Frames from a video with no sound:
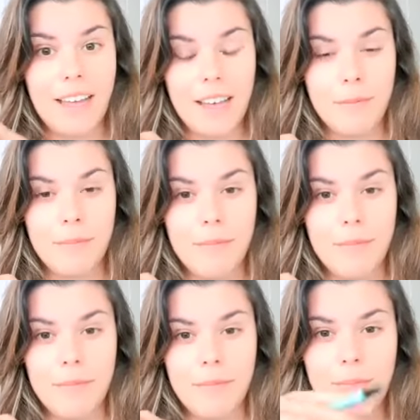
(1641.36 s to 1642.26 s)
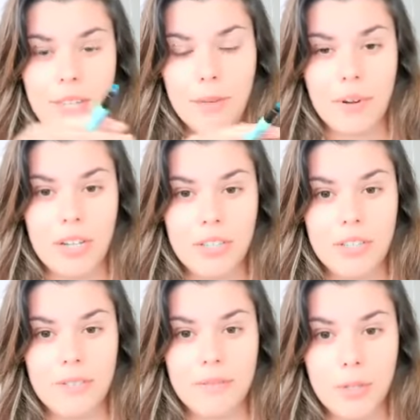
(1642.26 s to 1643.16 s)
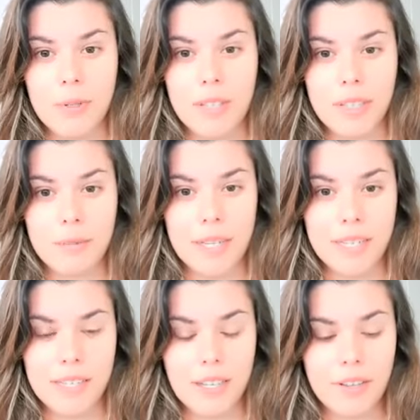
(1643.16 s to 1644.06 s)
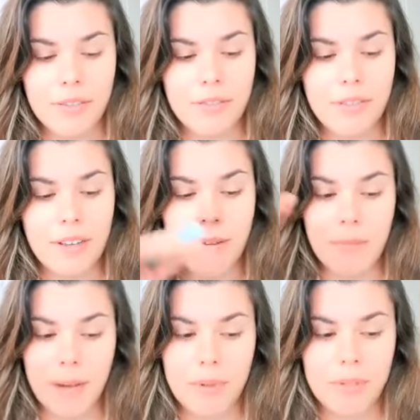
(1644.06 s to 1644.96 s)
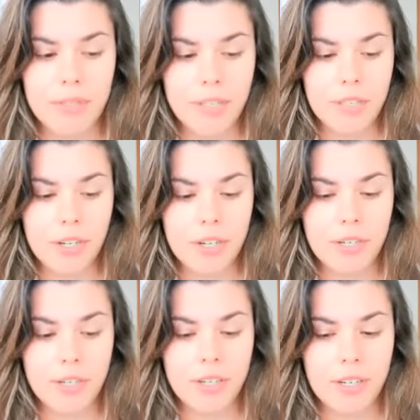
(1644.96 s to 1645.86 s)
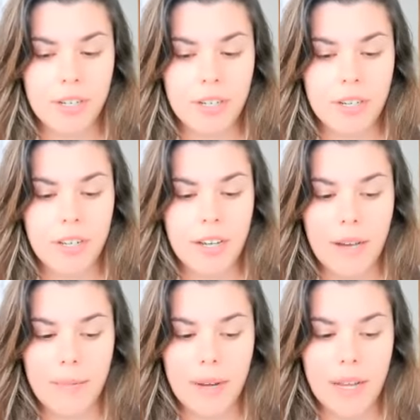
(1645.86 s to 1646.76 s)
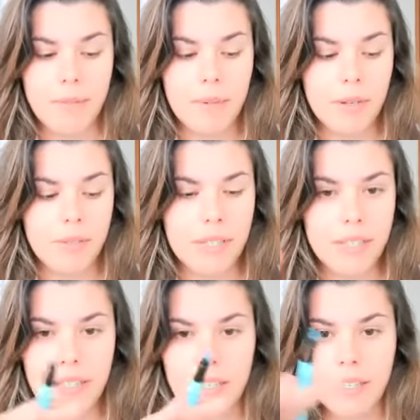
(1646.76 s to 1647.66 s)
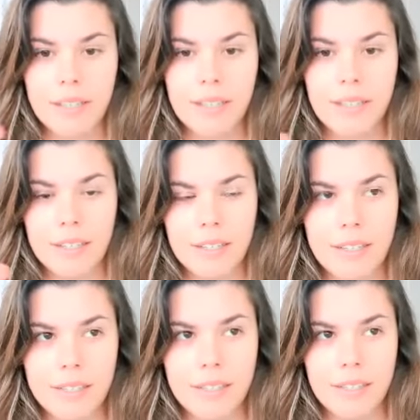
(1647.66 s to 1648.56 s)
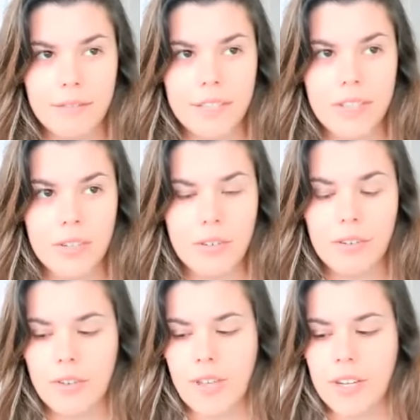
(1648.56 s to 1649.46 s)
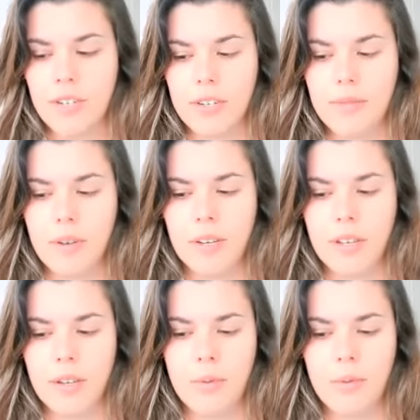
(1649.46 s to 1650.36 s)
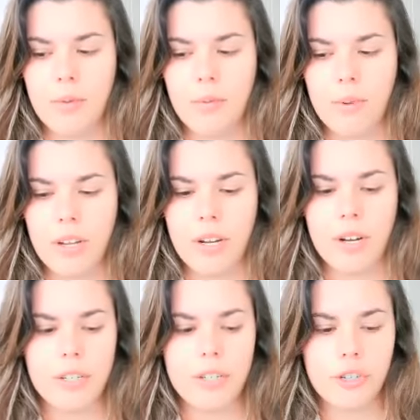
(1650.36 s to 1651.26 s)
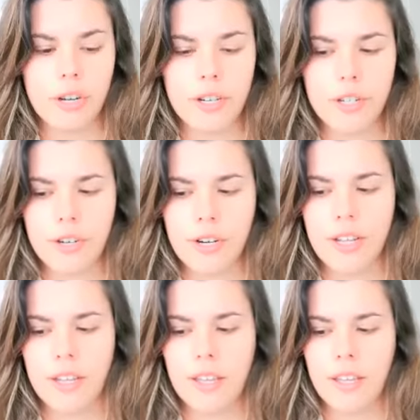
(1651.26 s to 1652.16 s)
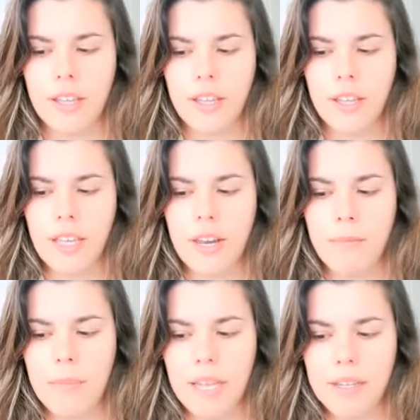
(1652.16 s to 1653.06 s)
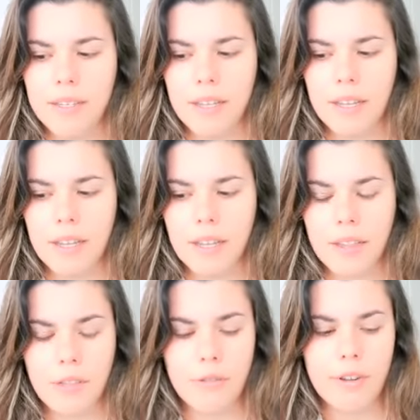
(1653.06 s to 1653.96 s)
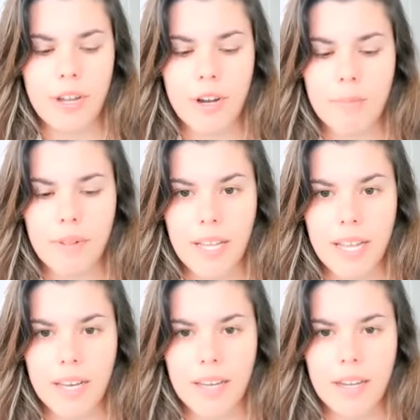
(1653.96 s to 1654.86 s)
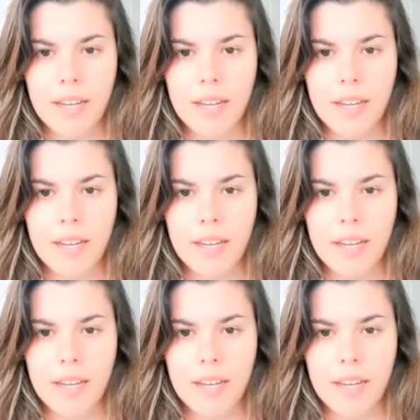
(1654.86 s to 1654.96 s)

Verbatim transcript: I'm in the process of doing this myself. I'm not building a church. I'm not building a physical location, but we are structuring an amazing three year plan